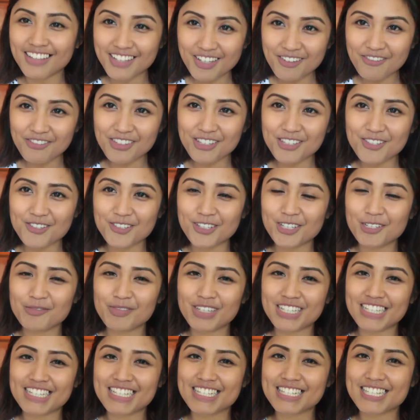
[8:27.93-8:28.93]
love this one
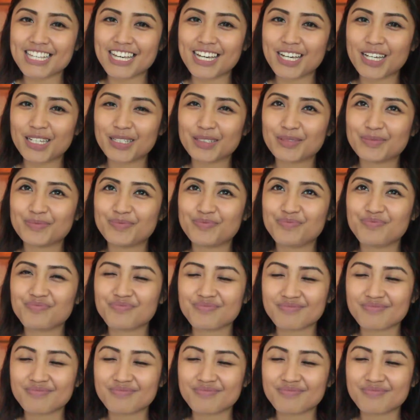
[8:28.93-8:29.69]
because I